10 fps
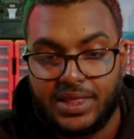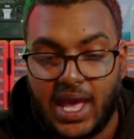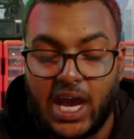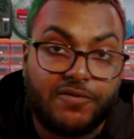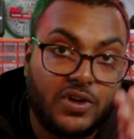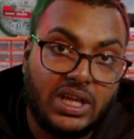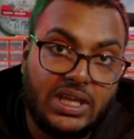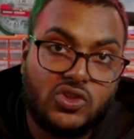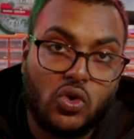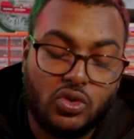They have
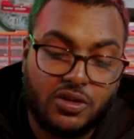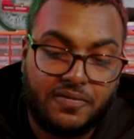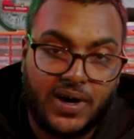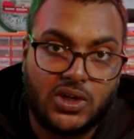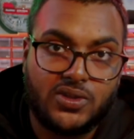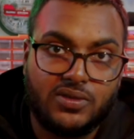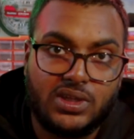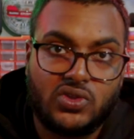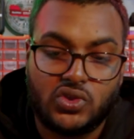released all the files for this,